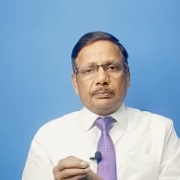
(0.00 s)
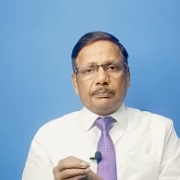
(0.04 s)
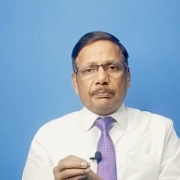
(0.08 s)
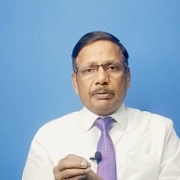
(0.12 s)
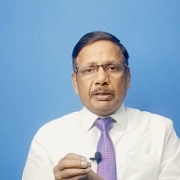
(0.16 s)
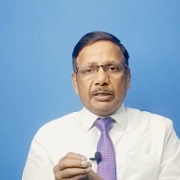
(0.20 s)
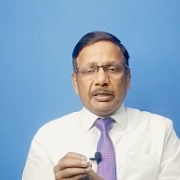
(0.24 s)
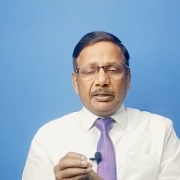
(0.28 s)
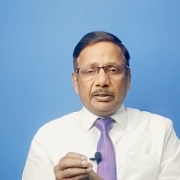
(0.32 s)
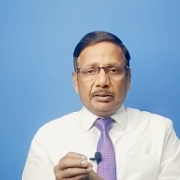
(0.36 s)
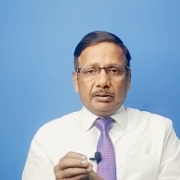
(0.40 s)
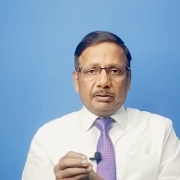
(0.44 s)

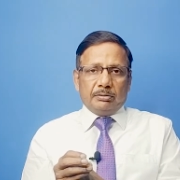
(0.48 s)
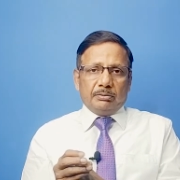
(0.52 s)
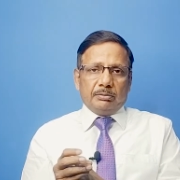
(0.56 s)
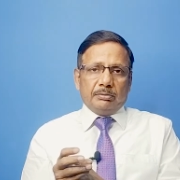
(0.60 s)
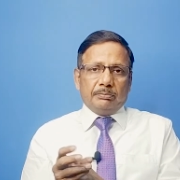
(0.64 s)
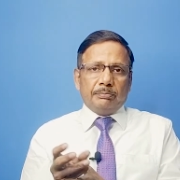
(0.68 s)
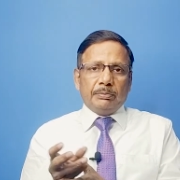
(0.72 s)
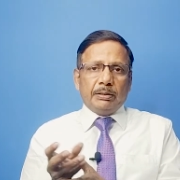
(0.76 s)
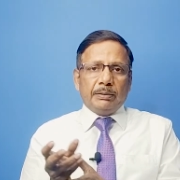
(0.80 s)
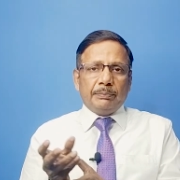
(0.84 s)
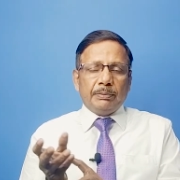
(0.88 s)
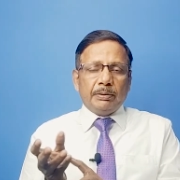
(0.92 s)
by
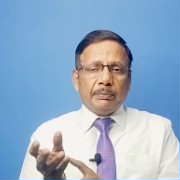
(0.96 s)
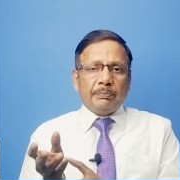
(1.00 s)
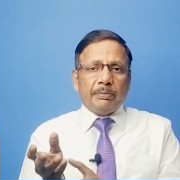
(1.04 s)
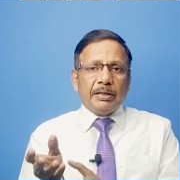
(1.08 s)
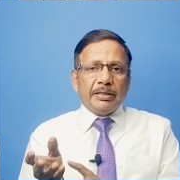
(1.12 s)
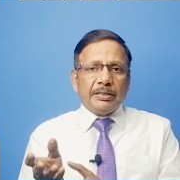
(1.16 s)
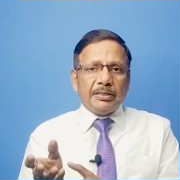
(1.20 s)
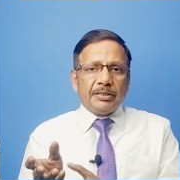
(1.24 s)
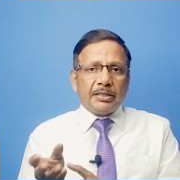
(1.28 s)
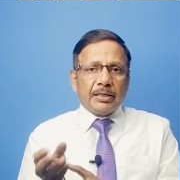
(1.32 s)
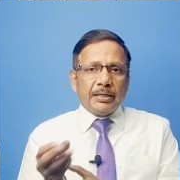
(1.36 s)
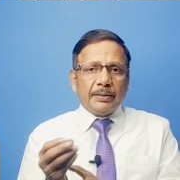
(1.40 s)
maybe
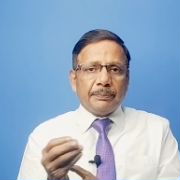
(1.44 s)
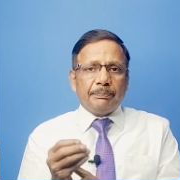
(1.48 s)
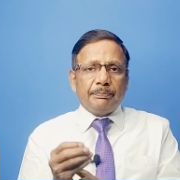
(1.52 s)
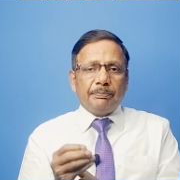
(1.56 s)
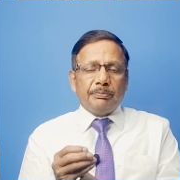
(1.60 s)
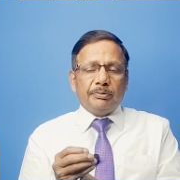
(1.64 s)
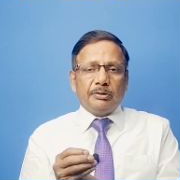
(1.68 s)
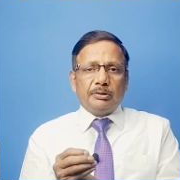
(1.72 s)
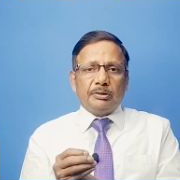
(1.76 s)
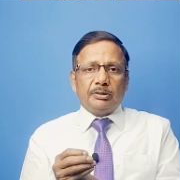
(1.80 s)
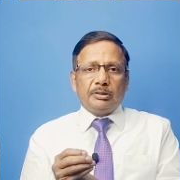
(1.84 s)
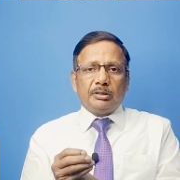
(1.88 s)
by
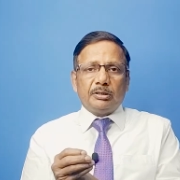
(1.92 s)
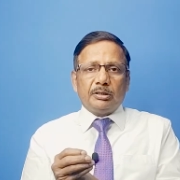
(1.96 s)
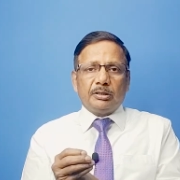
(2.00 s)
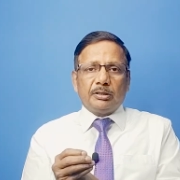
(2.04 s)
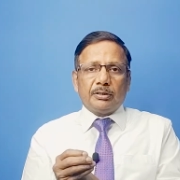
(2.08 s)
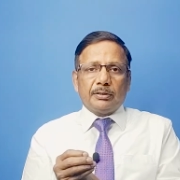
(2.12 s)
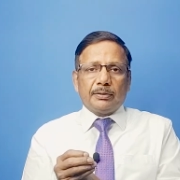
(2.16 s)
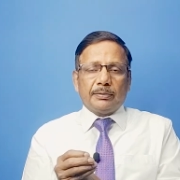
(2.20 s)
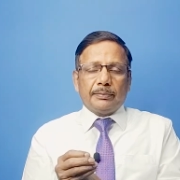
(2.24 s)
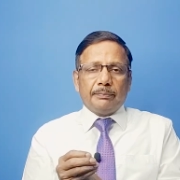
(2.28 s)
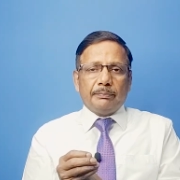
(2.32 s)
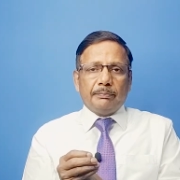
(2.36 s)
tip,
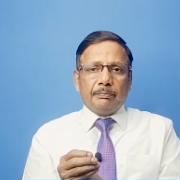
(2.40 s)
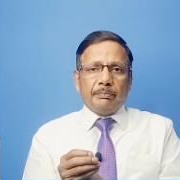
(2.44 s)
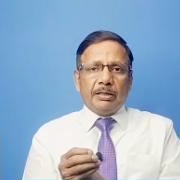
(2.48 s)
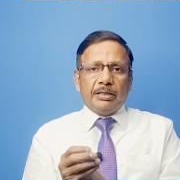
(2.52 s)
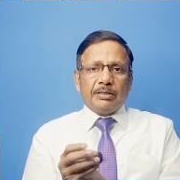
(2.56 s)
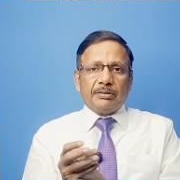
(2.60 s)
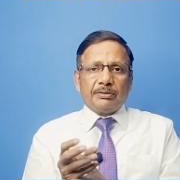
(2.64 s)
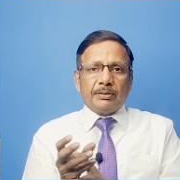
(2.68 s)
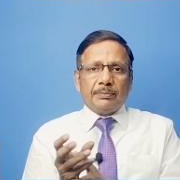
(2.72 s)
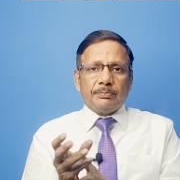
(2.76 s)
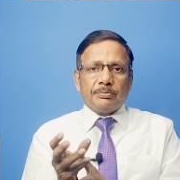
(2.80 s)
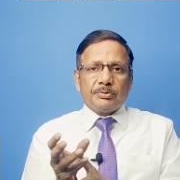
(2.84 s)

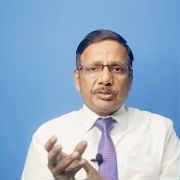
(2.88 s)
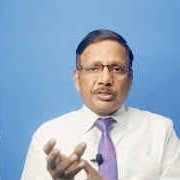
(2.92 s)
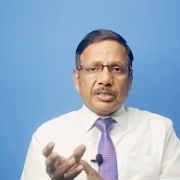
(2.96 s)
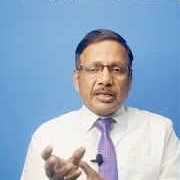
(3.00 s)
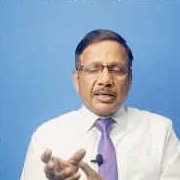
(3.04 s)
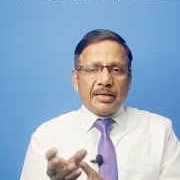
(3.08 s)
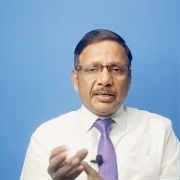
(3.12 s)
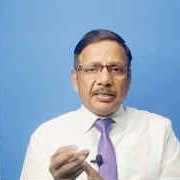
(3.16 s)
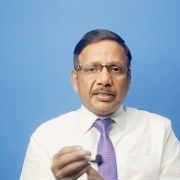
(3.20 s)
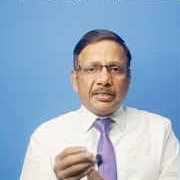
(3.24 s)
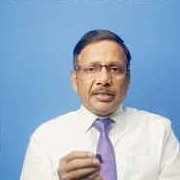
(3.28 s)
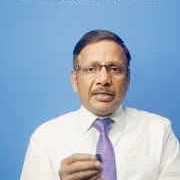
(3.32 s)
by some
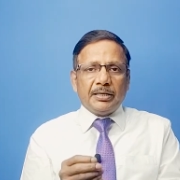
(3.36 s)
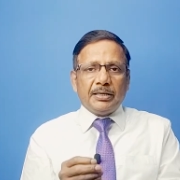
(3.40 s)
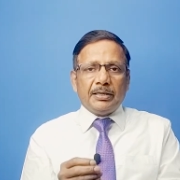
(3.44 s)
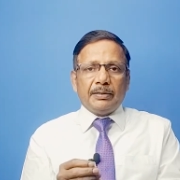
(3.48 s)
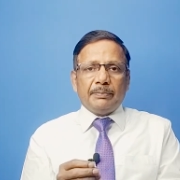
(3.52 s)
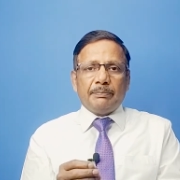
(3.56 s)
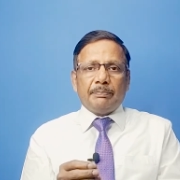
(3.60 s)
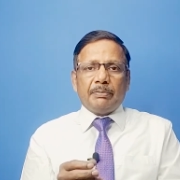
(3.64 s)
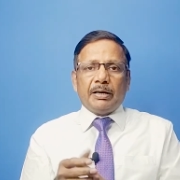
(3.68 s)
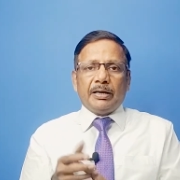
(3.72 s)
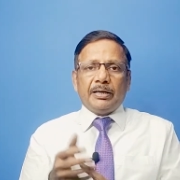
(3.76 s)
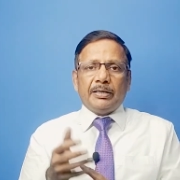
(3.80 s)

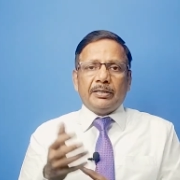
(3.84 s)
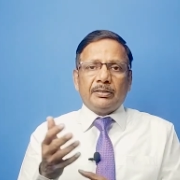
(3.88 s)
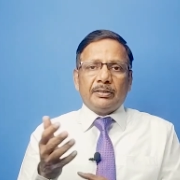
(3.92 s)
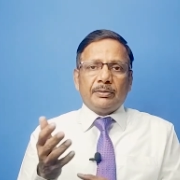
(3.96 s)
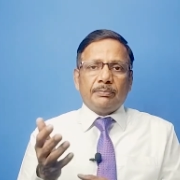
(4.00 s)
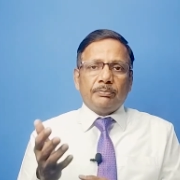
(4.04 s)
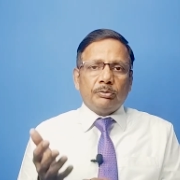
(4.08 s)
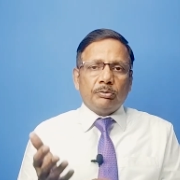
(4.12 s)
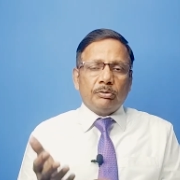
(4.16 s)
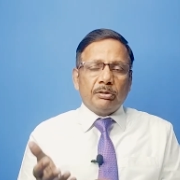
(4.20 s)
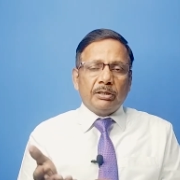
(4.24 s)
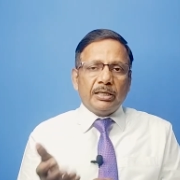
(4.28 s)
charity, by
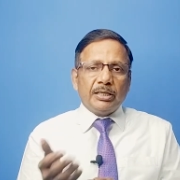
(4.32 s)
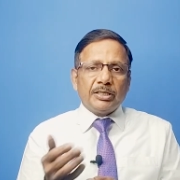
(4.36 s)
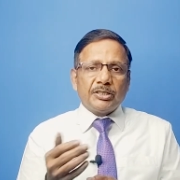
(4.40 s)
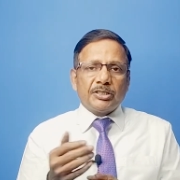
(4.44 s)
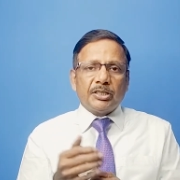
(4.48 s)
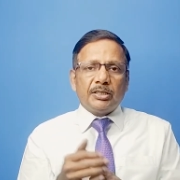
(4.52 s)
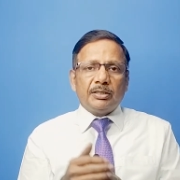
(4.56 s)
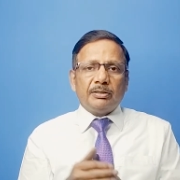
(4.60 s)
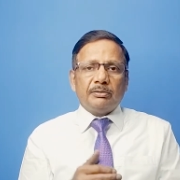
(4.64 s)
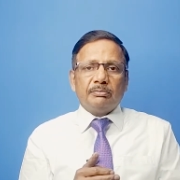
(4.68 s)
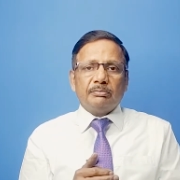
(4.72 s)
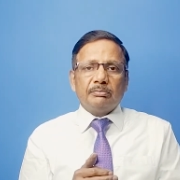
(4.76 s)
some
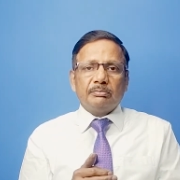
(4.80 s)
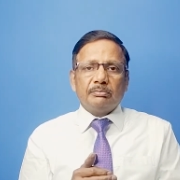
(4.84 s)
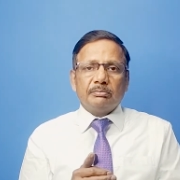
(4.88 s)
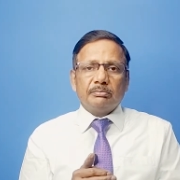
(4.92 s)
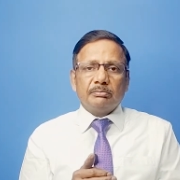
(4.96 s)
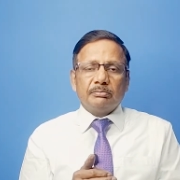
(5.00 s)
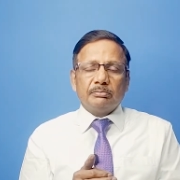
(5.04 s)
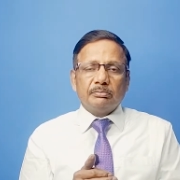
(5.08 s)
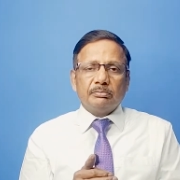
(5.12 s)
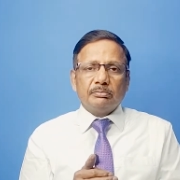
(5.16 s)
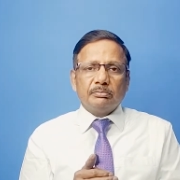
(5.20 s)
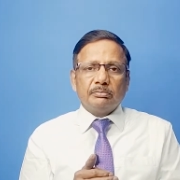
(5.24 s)
donation.
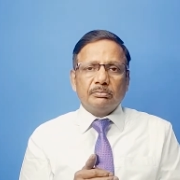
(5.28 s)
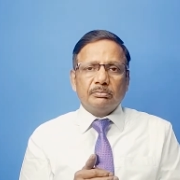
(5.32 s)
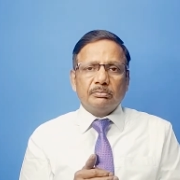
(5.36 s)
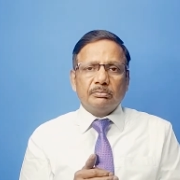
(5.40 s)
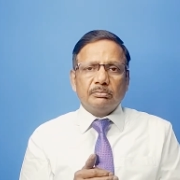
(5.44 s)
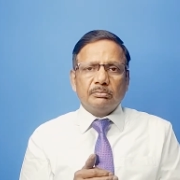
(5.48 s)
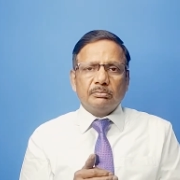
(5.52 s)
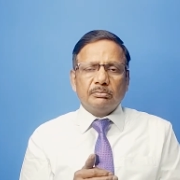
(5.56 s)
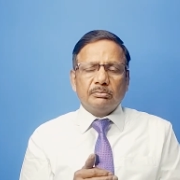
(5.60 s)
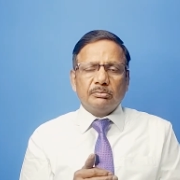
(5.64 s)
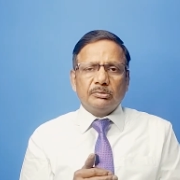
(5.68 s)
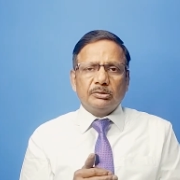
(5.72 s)

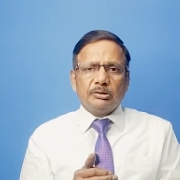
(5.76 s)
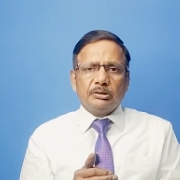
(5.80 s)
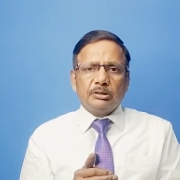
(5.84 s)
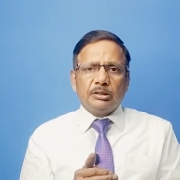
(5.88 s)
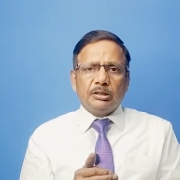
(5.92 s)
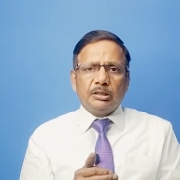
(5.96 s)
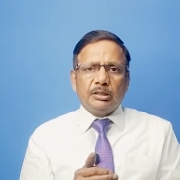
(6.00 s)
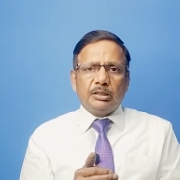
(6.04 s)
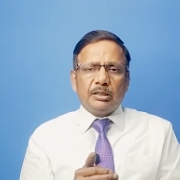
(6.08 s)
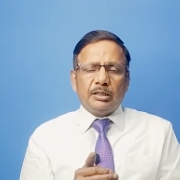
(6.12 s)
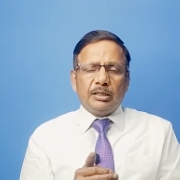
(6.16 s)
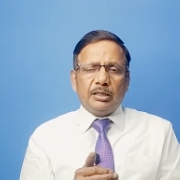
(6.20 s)

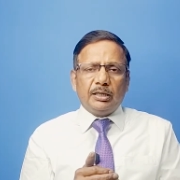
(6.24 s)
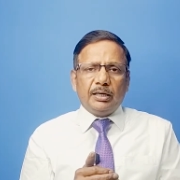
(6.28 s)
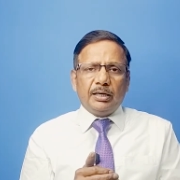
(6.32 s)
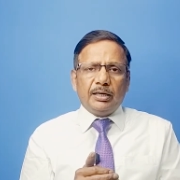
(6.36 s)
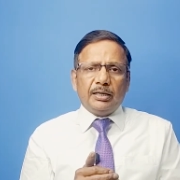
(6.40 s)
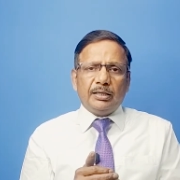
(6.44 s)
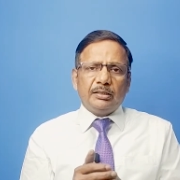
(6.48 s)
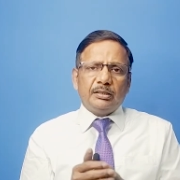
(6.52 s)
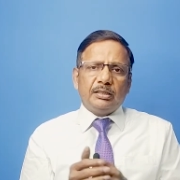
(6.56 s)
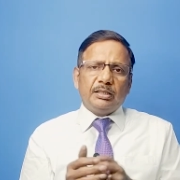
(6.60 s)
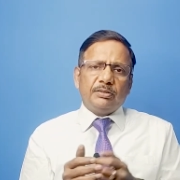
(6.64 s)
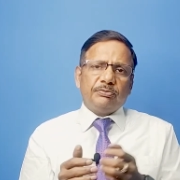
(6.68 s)

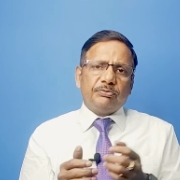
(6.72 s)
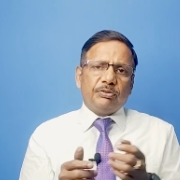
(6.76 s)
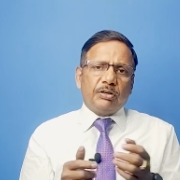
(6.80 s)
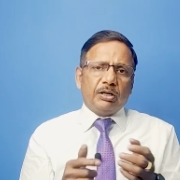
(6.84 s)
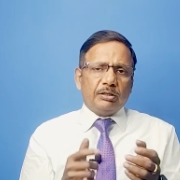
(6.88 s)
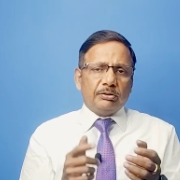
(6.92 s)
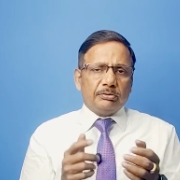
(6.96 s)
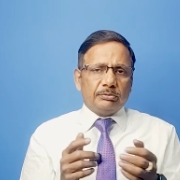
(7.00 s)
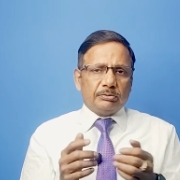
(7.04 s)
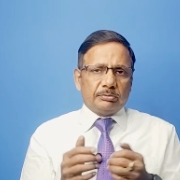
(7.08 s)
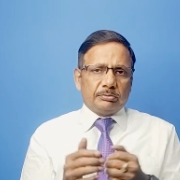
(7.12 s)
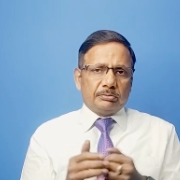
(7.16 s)
And they
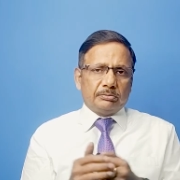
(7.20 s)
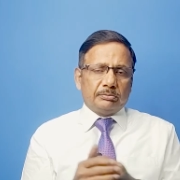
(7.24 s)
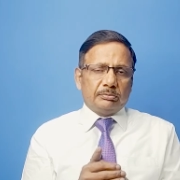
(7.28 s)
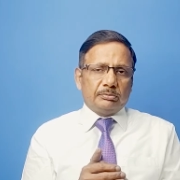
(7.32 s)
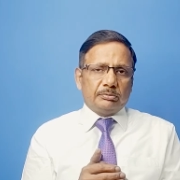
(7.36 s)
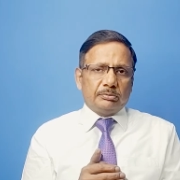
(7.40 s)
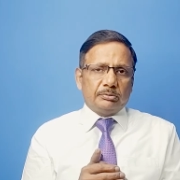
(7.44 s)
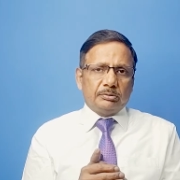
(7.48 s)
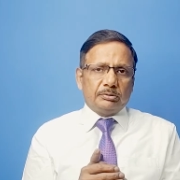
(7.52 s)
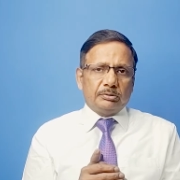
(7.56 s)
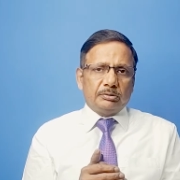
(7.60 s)
found